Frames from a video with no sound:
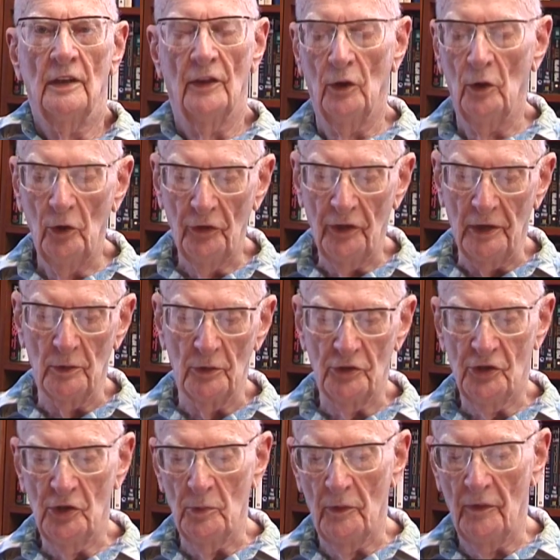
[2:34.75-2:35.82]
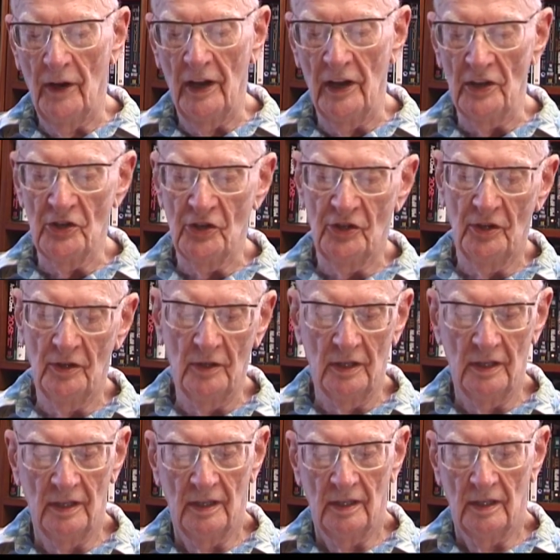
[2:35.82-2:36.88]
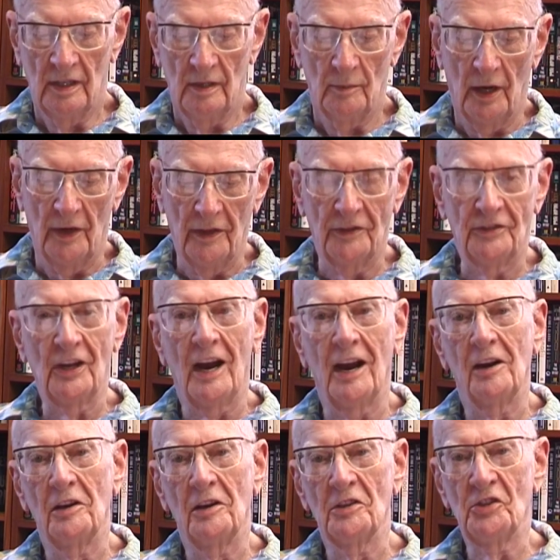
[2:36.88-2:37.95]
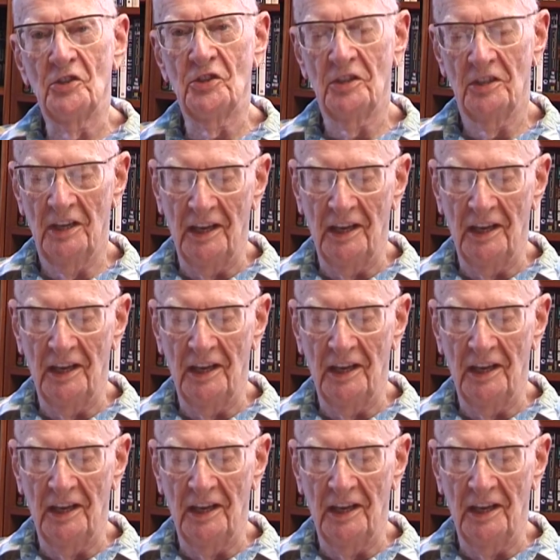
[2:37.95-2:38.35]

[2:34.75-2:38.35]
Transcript: The whole thing was supervised by the tireless